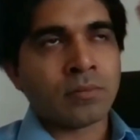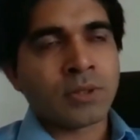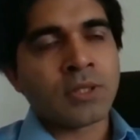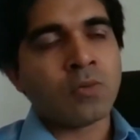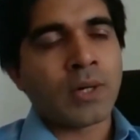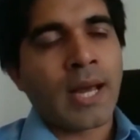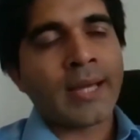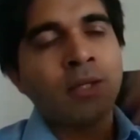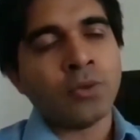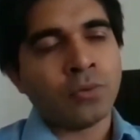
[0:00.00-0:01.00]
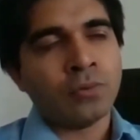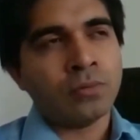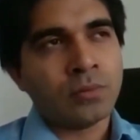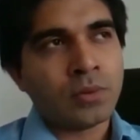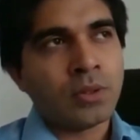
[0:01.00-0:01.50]
this is what I do,
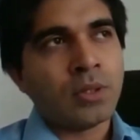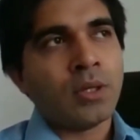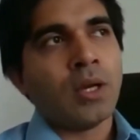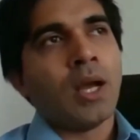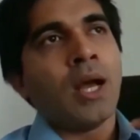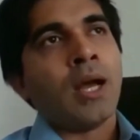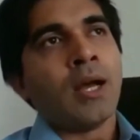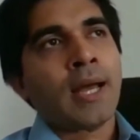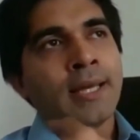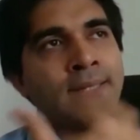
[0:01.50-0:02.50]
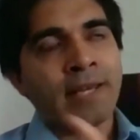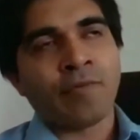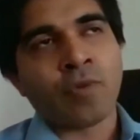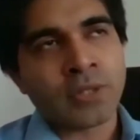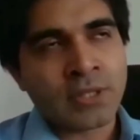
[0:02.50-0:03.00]
and
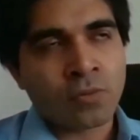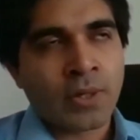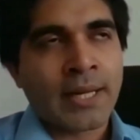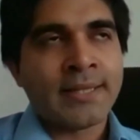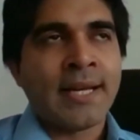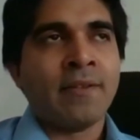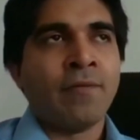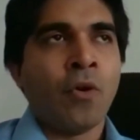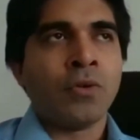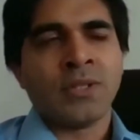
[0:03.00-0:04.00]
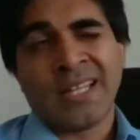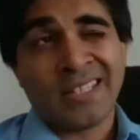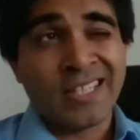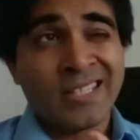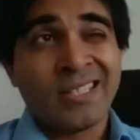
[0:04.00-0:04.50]
therefore this is what I tell folks,
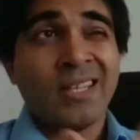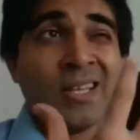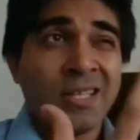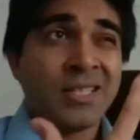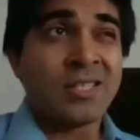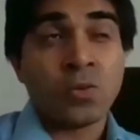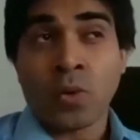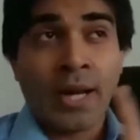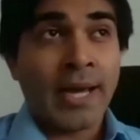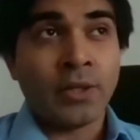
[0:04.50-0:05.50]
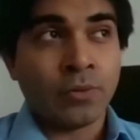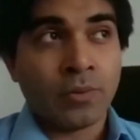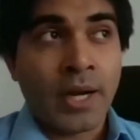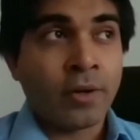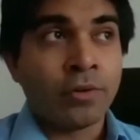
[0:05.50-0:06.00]
that this is what I
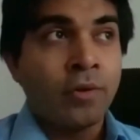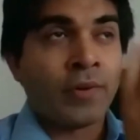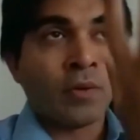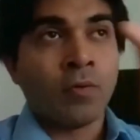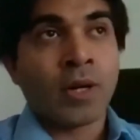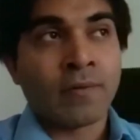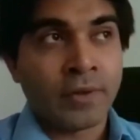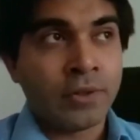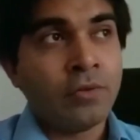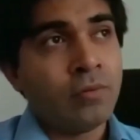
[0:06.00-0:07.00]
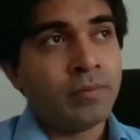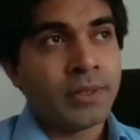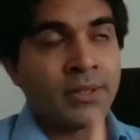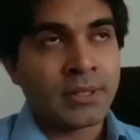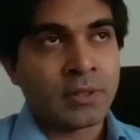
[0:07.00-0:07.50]
do. I don't know if it'll work for you,
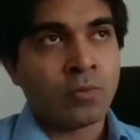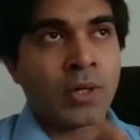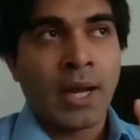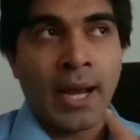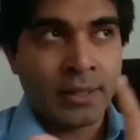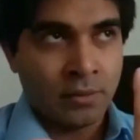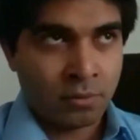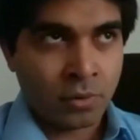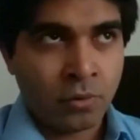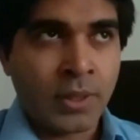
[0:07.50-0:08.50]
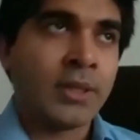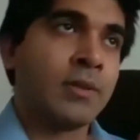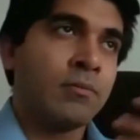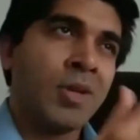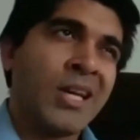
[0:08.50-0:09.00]
but this is what I do, and
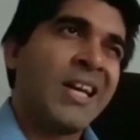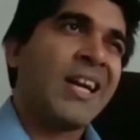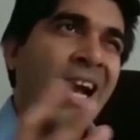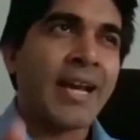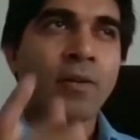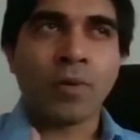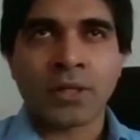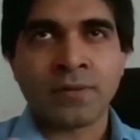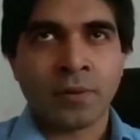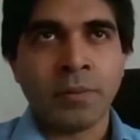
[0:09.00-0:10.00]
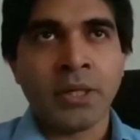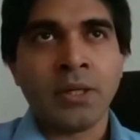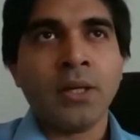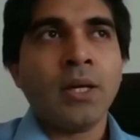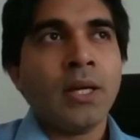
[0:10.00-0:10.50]
it kind of works for
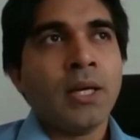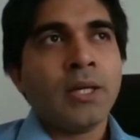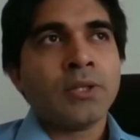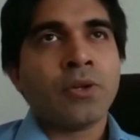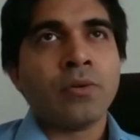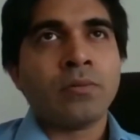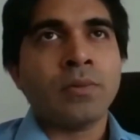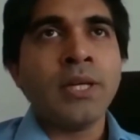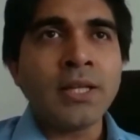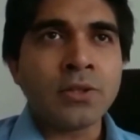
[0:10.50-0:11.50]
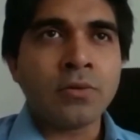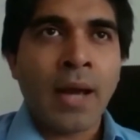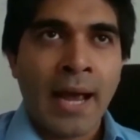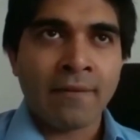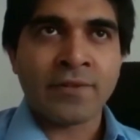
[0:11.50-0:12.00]
me. So it needs
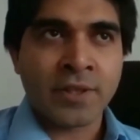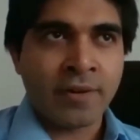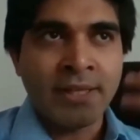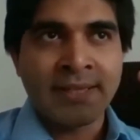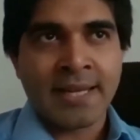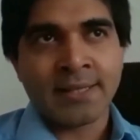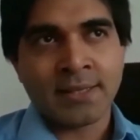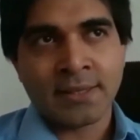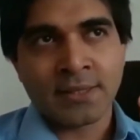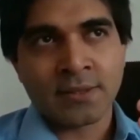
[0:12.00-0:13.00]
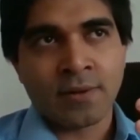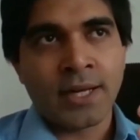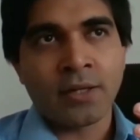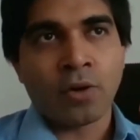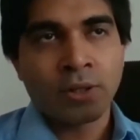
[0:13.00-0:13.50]
to have three sentences,
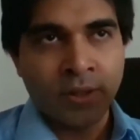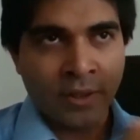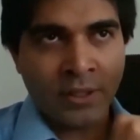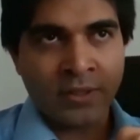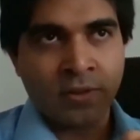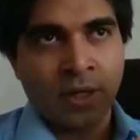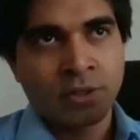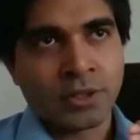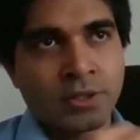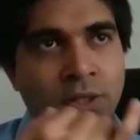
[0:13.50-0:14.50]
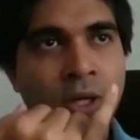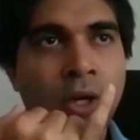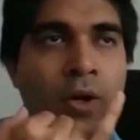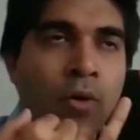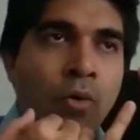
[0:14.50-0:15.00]
right, or three structures.
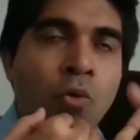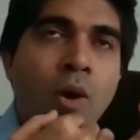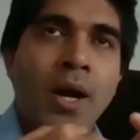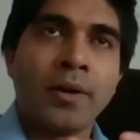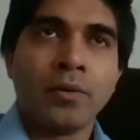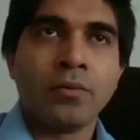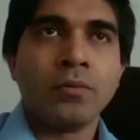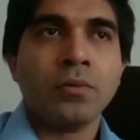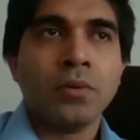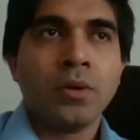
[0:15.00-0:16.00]
Who are you?